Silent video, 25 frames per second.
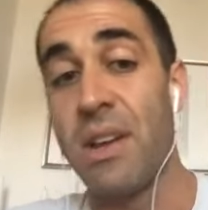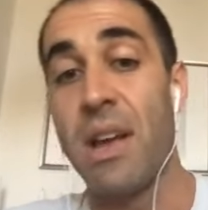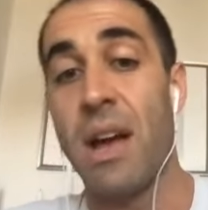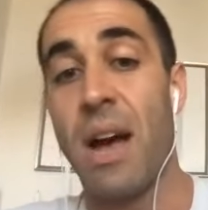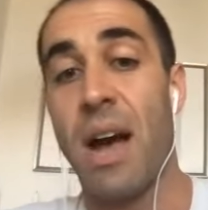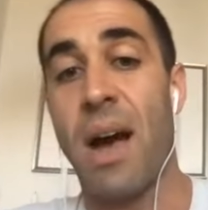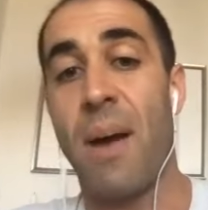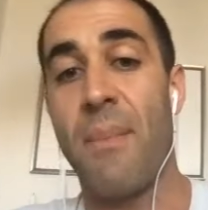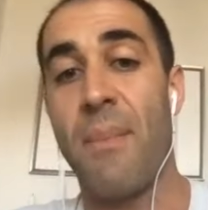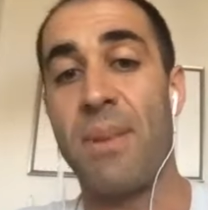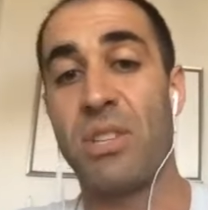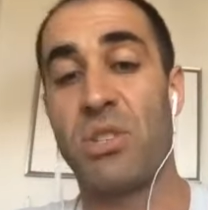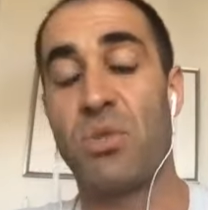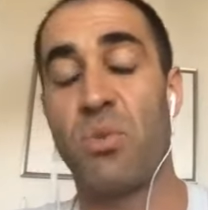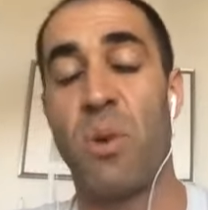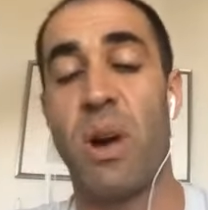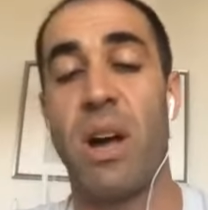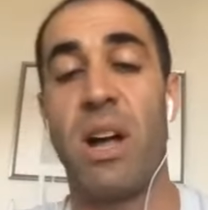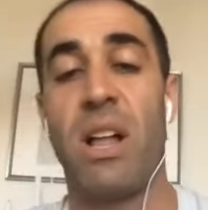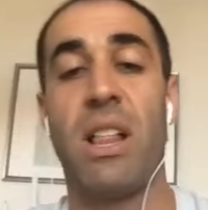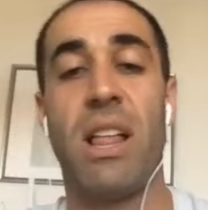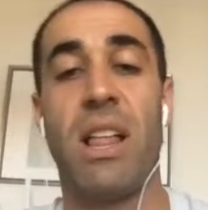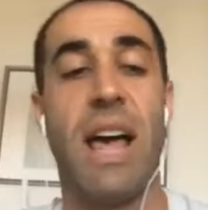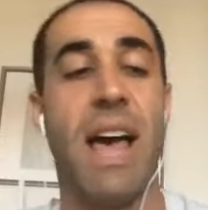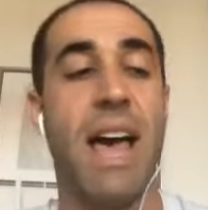Um, as
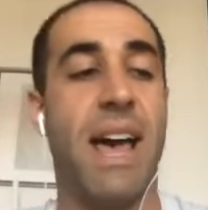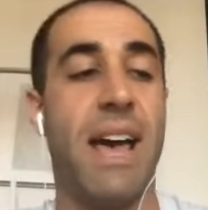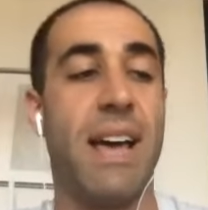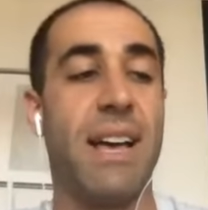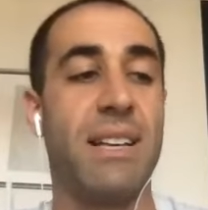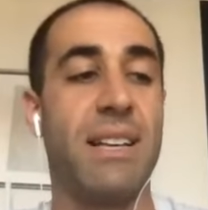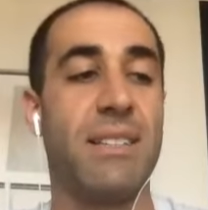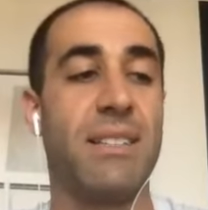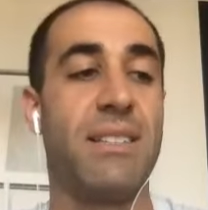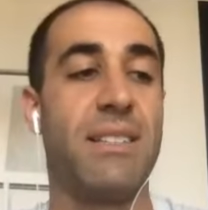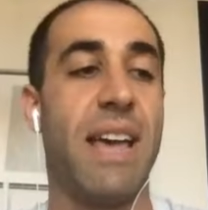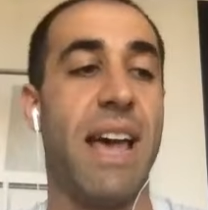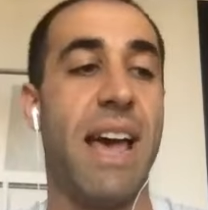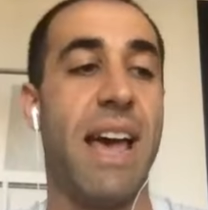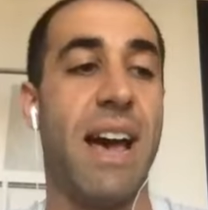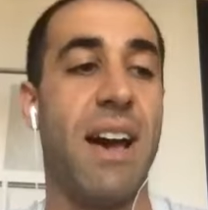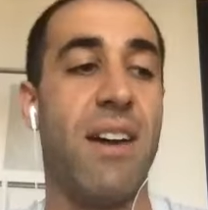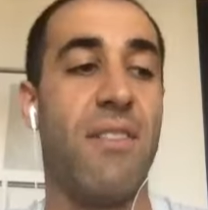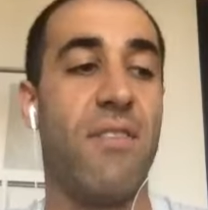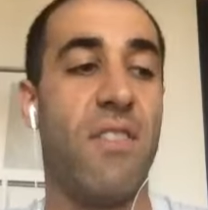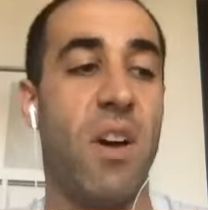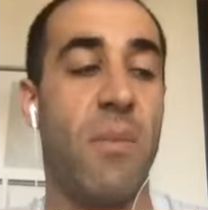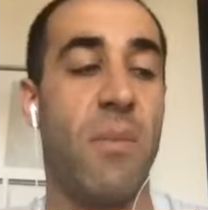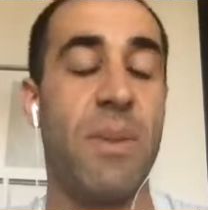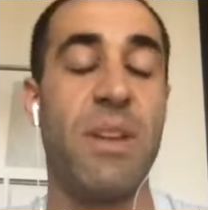well as have
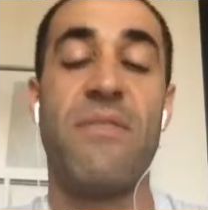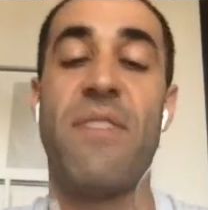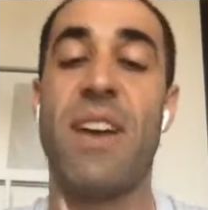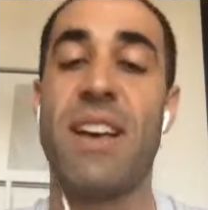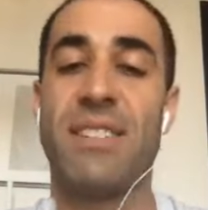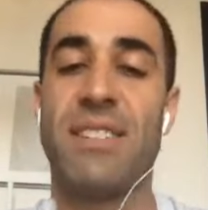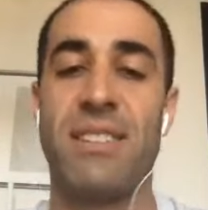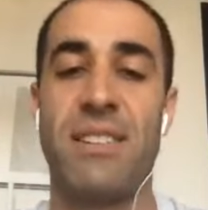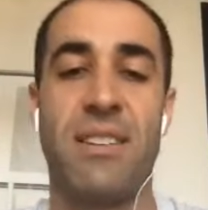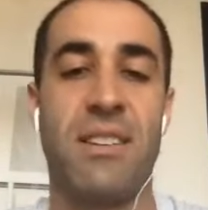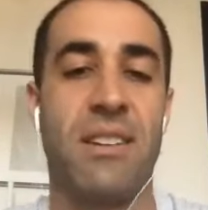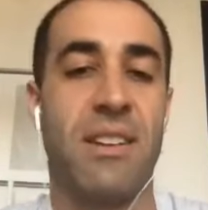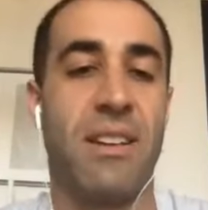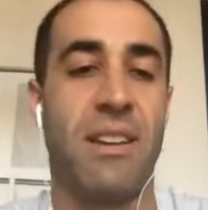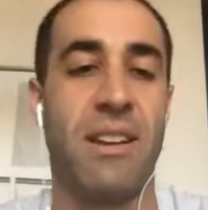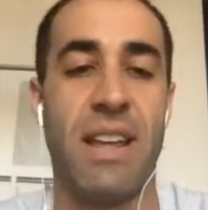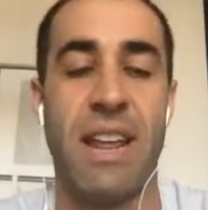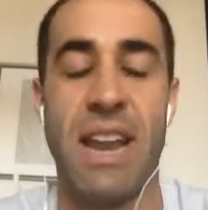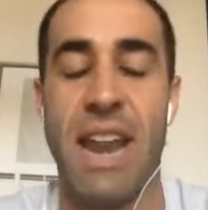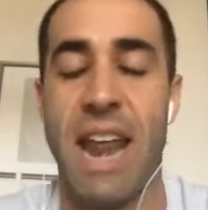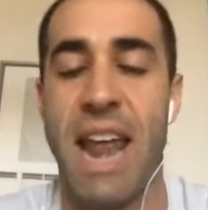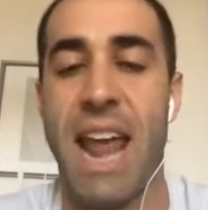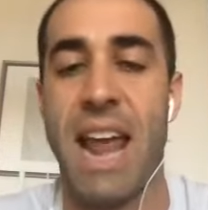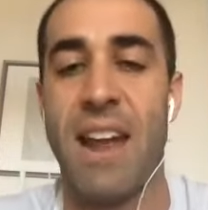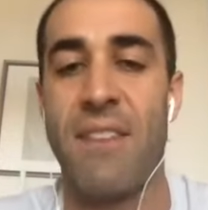um, invested in, in a
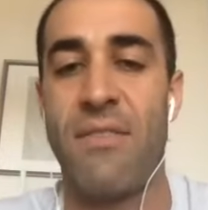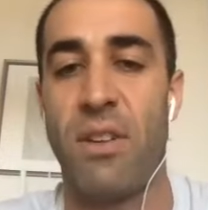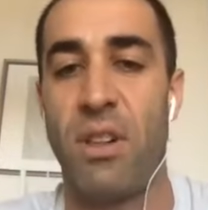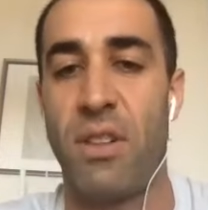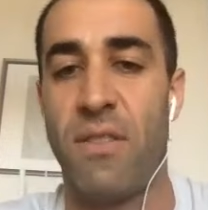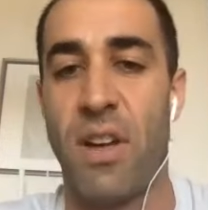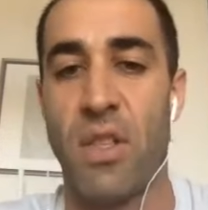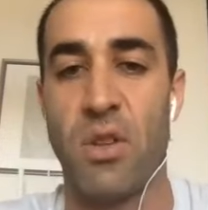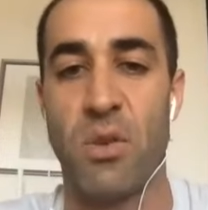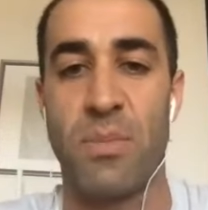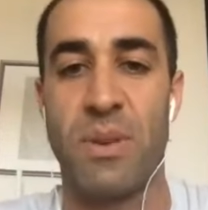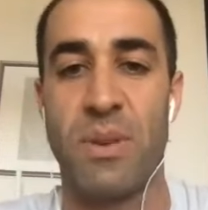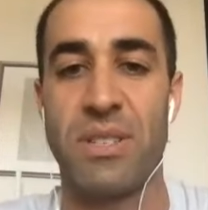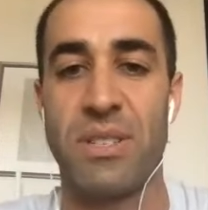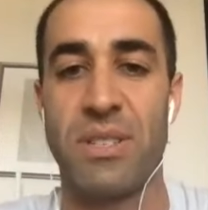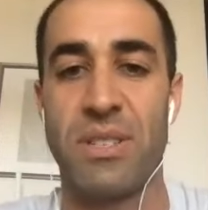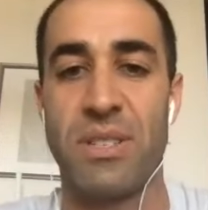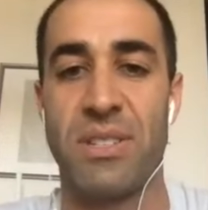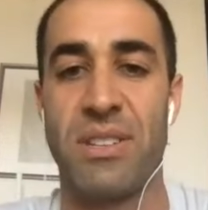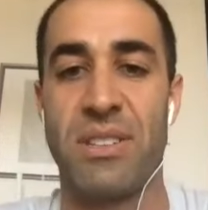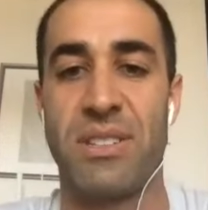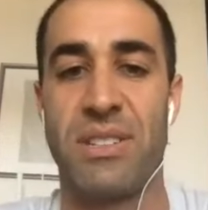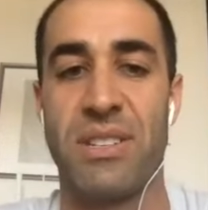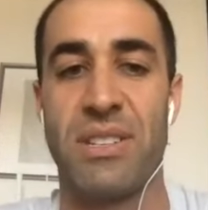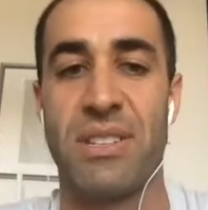handful of other
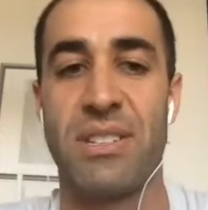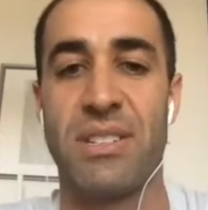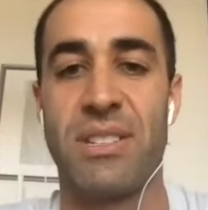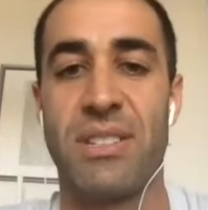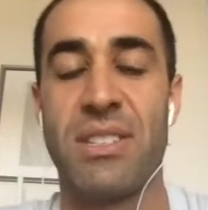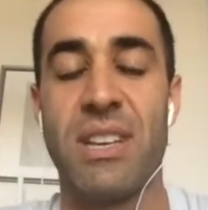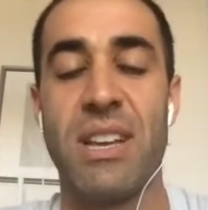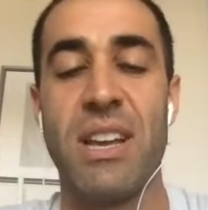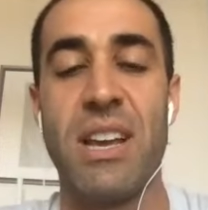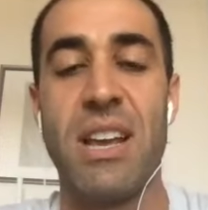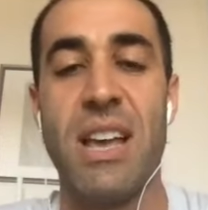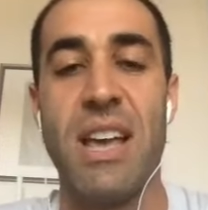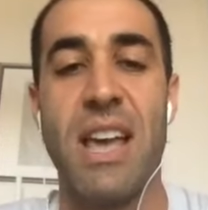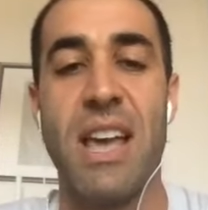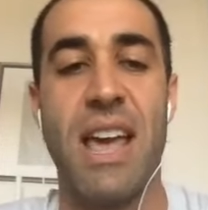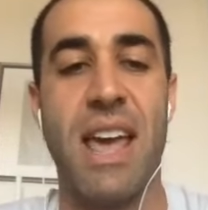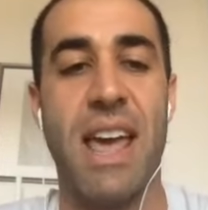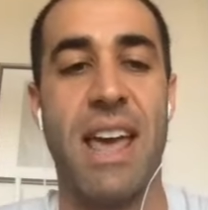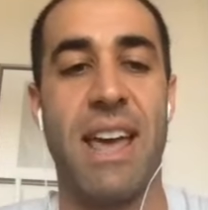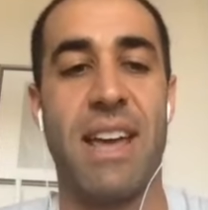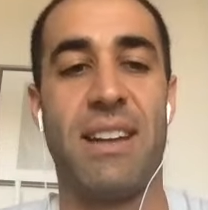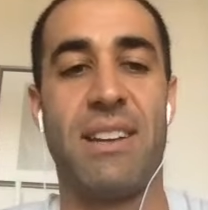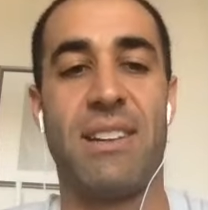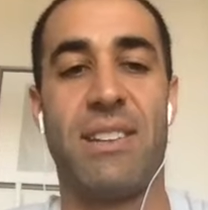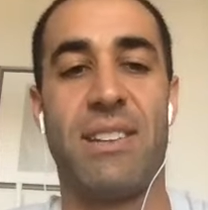businesses
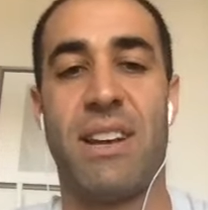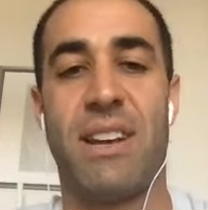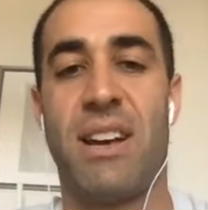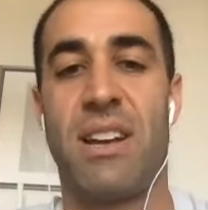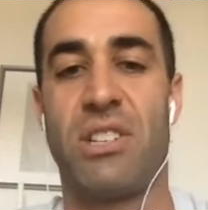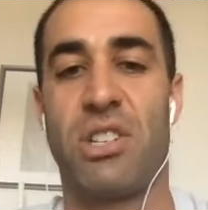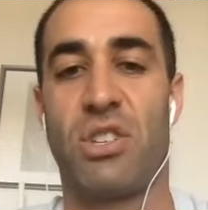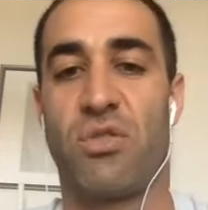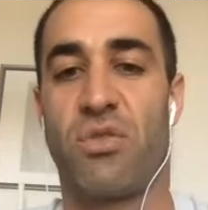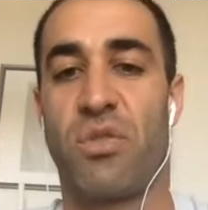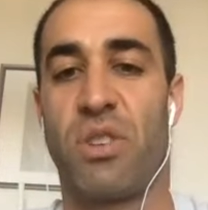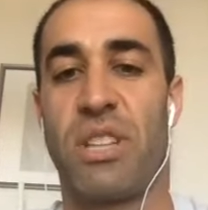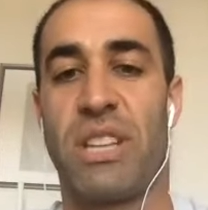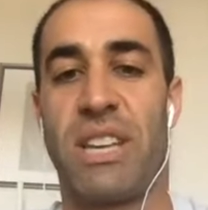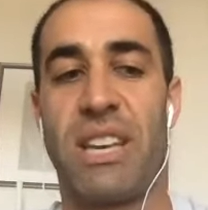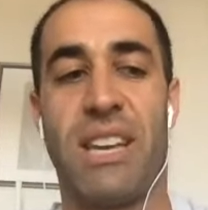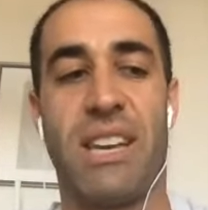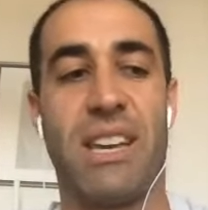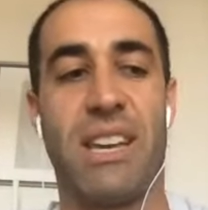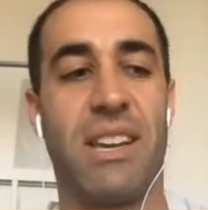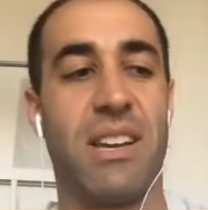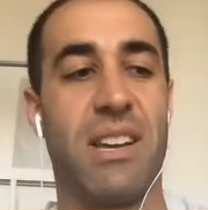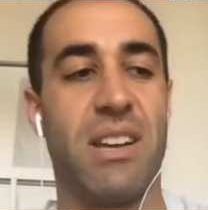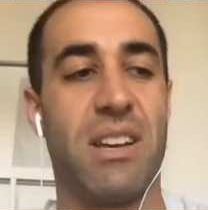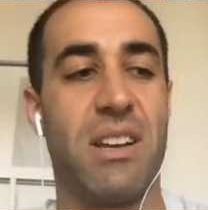and uh, just really
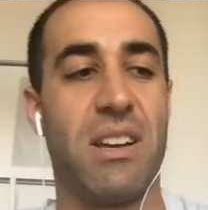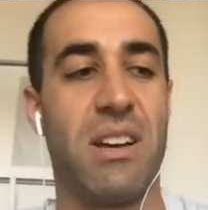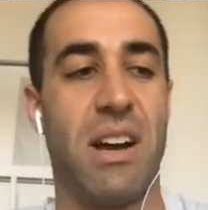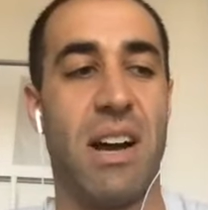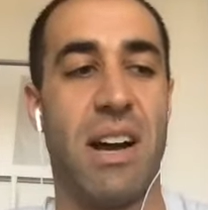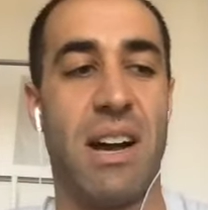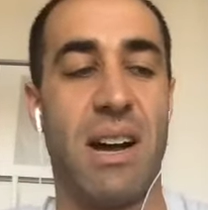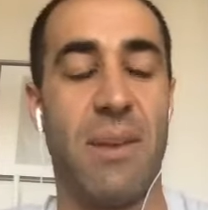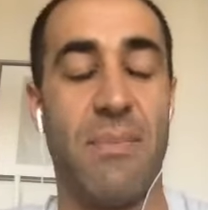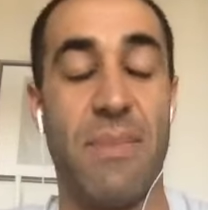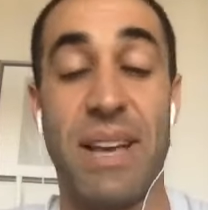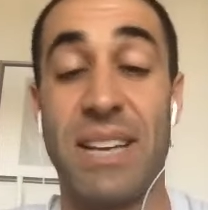um,